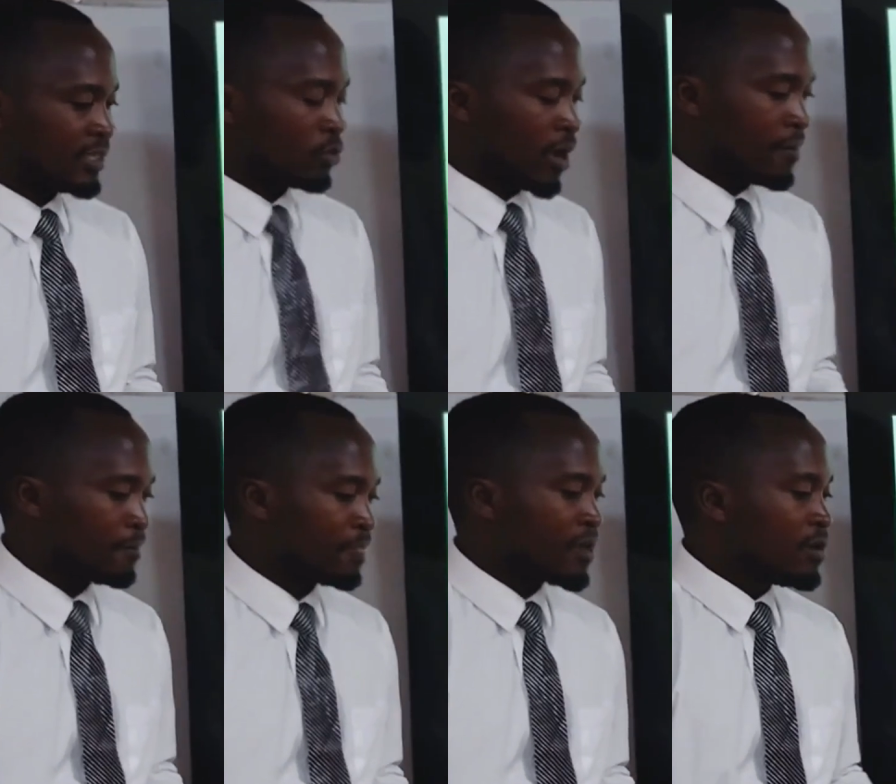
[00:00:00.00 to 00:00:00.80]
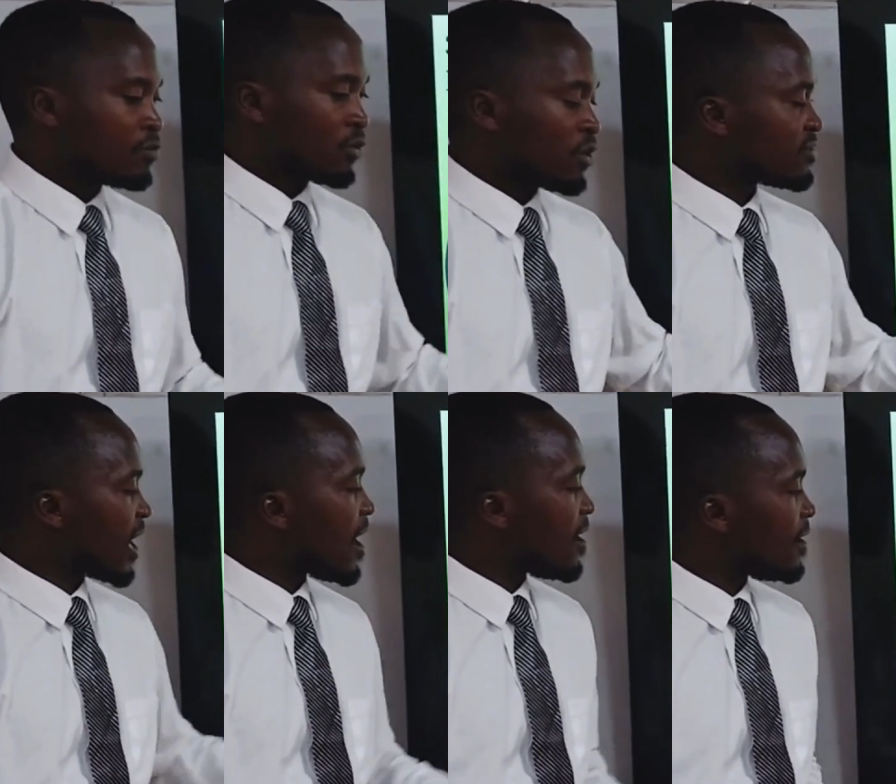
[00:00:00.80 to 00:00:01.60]
Okay, so those
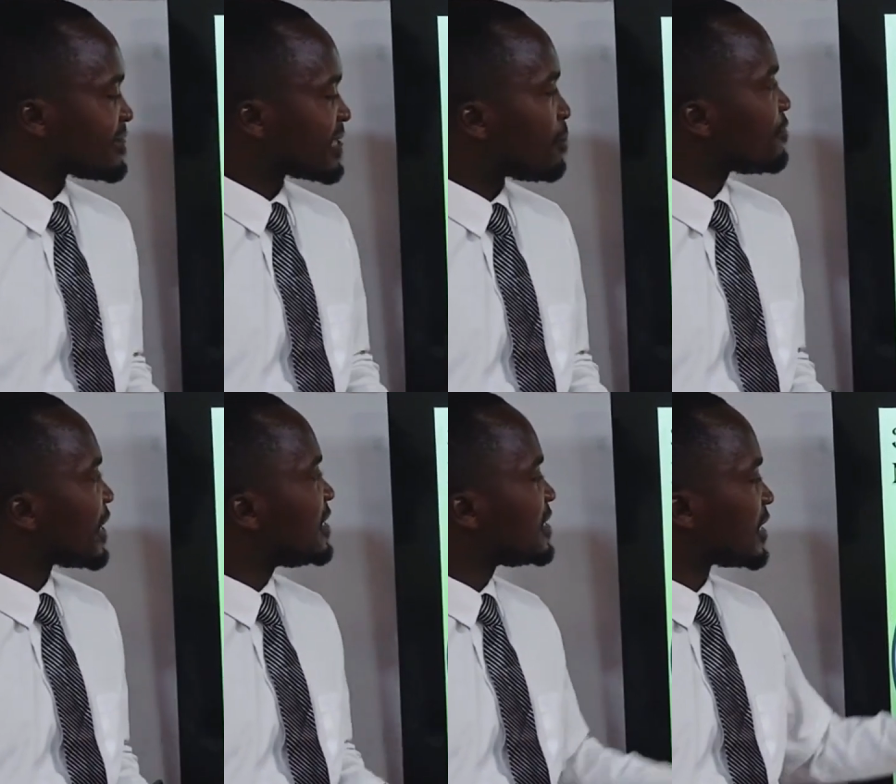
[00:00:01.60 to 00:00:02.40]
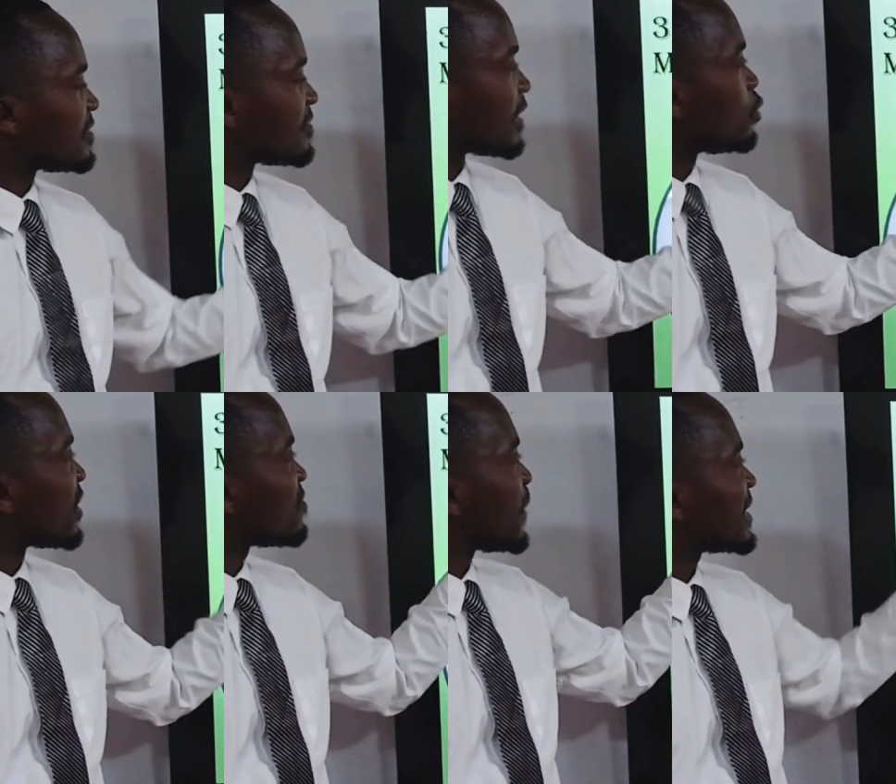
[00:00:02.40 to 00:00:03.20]
are some of the injuries that we
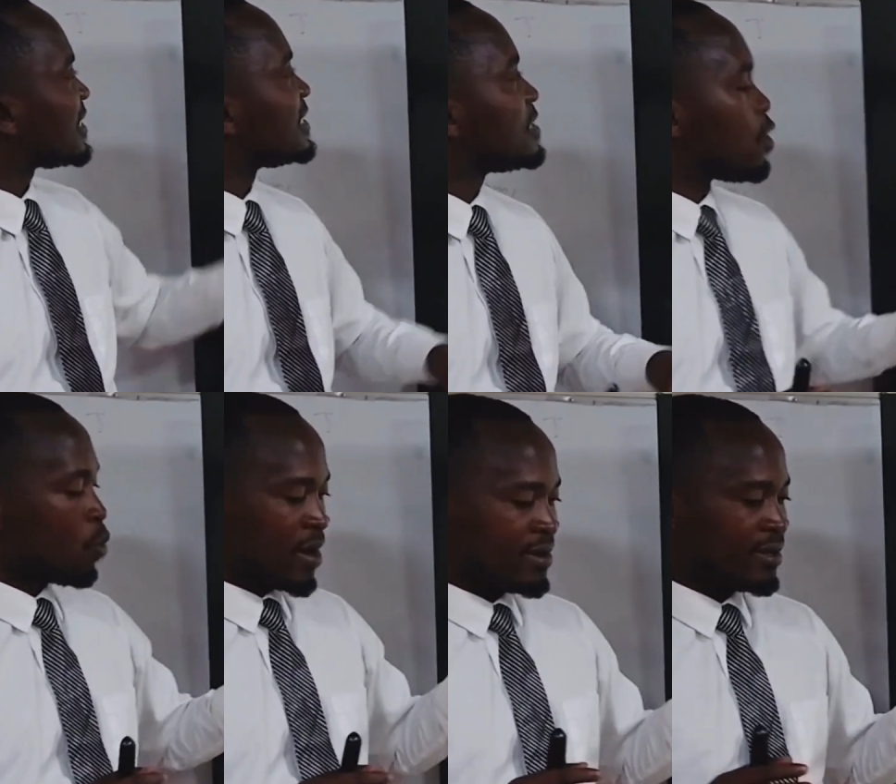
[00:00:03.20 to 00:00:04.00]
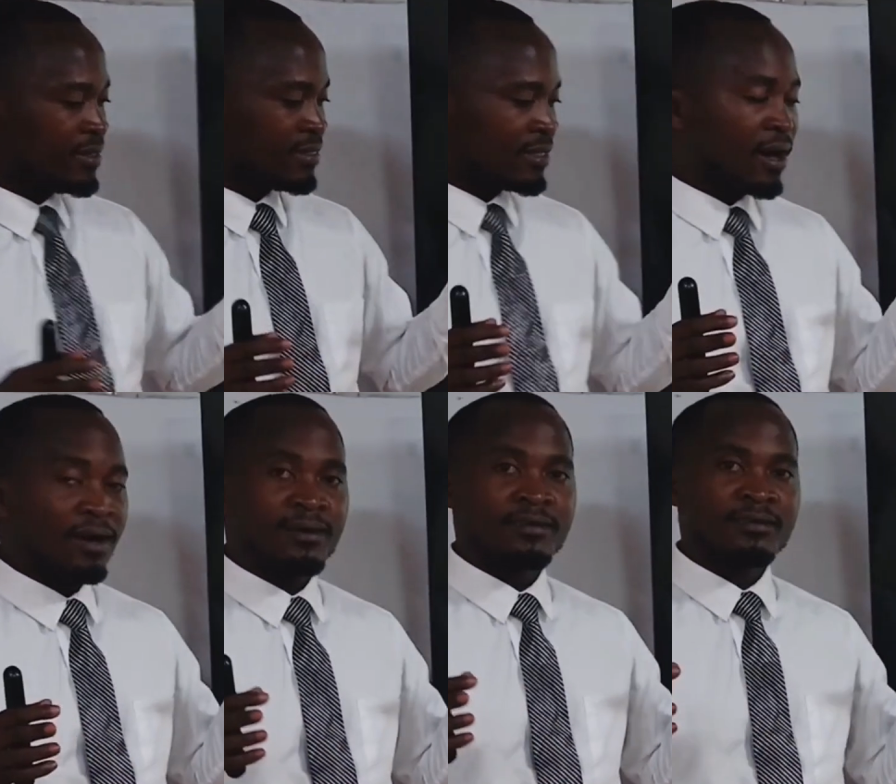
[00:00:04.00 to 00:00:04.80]
expect in when
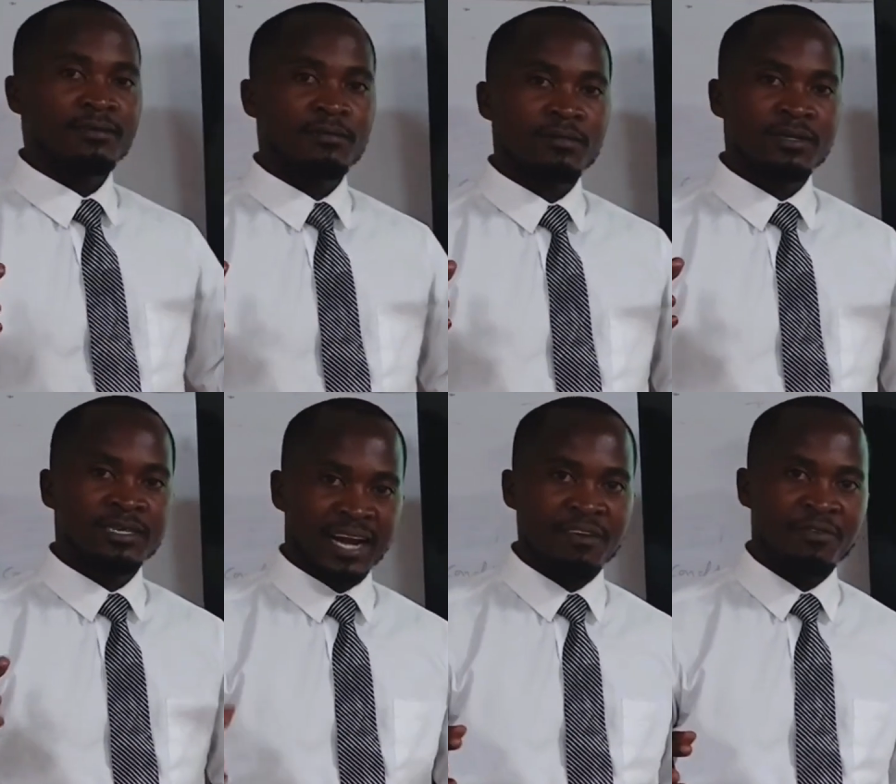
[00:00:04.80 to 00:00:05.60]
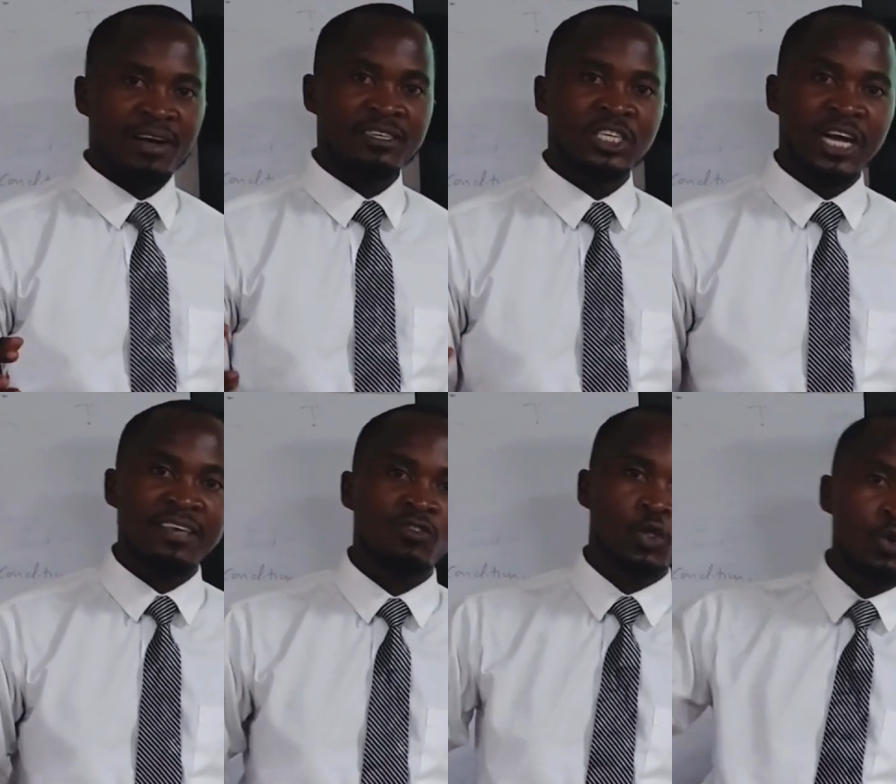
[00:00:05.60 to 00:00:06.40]
the driver
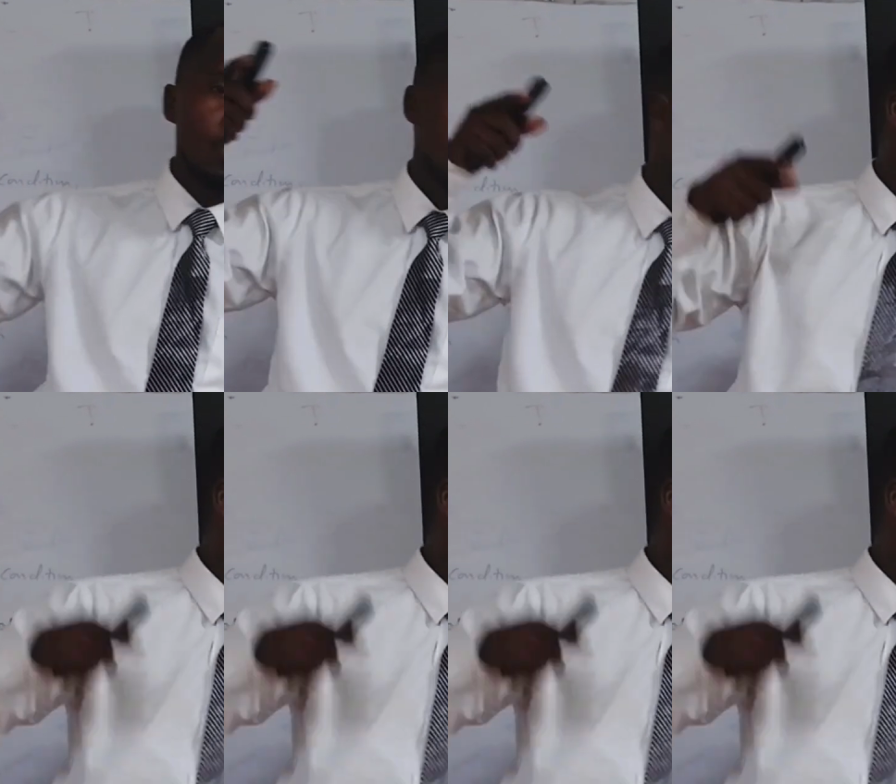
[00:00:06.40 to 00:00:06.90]
tries to